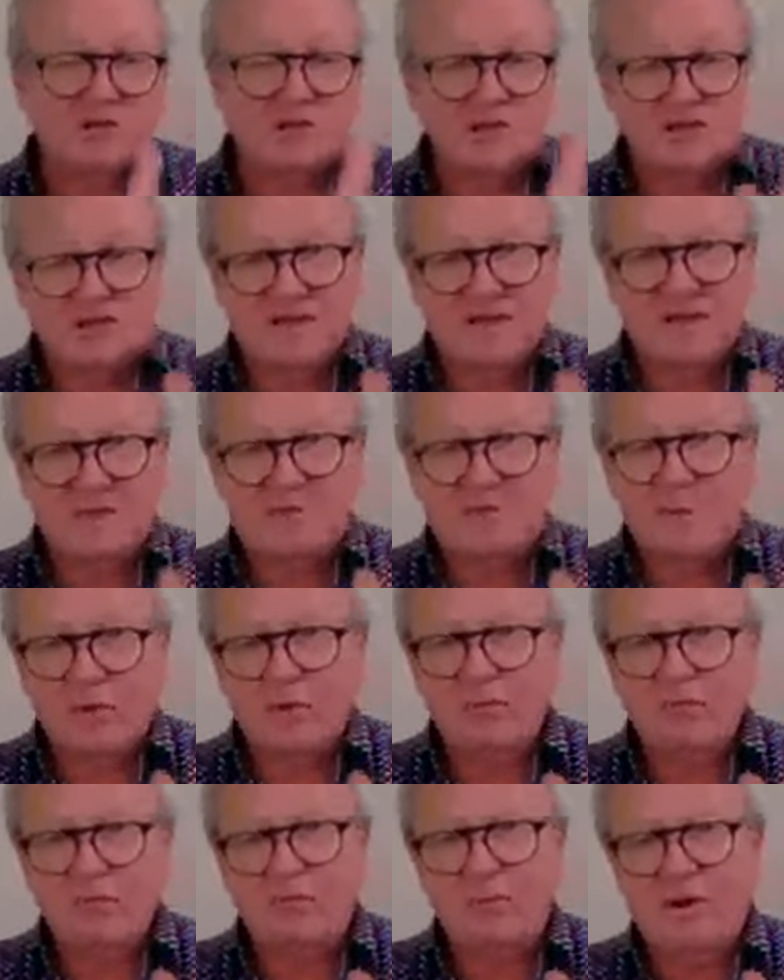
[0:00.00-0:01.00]
which is the
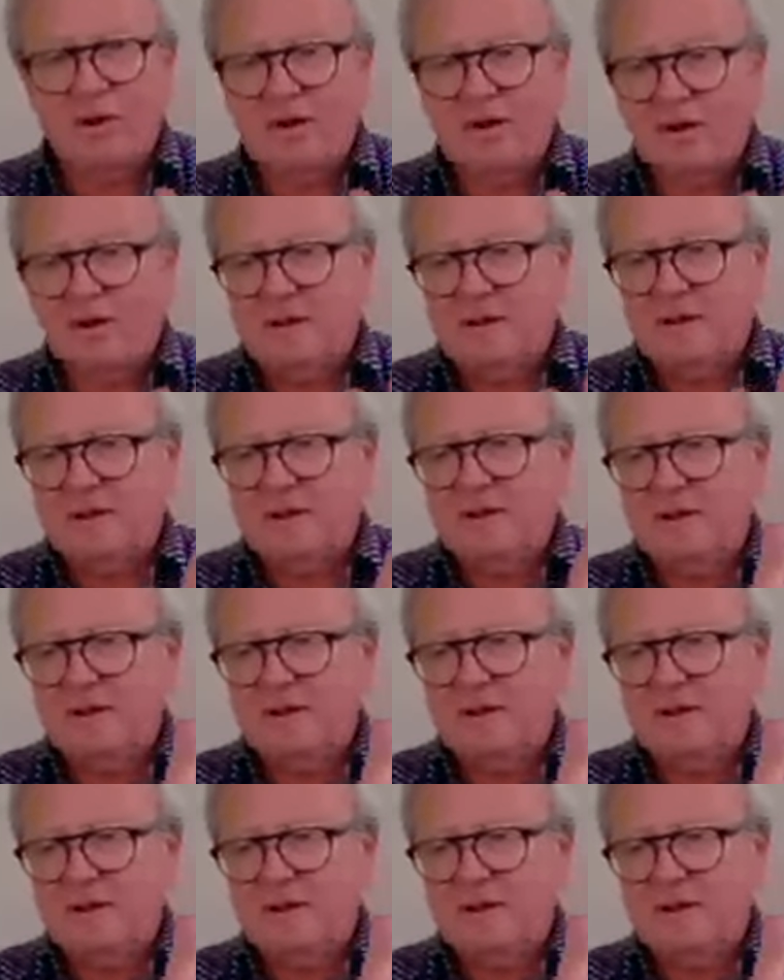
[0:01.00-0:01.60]
important part,